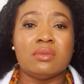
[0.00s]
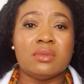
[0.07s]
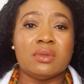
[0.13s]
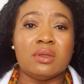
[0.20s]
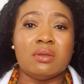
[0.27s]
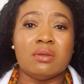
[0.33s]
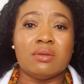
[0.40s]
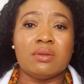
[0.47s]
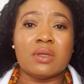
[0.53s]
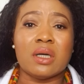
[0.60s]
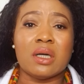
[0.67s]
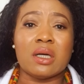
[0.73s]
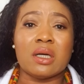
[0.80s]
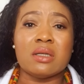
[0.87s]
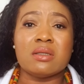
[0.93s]
you know, you
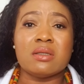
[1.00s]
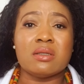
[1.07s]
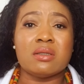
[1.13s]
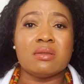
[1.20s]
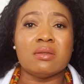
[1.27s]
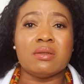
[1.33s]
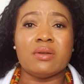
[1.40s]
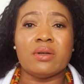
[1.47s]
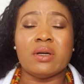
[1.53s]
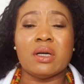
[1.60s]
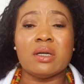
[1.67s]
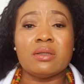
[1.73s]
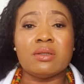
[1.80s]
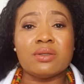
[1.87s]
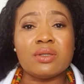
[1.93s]
can get it in your
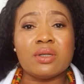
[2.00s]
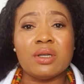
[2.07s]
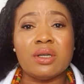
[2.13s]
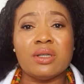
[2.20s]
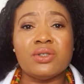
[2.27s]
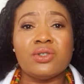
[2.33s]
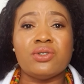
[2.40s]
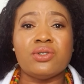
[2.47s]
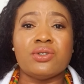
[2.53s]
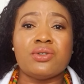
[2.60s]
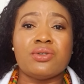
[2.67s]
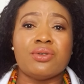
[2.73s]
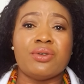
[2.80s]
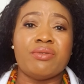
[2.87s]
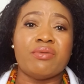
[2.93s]
adult age due
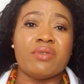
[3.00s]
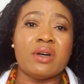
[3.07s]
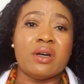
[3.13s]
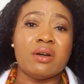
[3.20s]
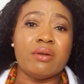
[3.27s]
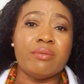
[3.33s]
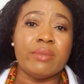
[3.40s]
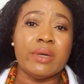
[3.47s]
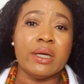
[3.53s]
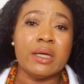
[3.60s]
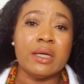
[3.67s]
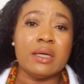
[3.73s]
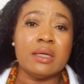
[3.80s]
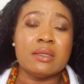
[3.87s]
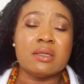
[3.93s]
to
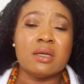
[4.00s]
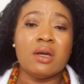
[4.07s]
environment,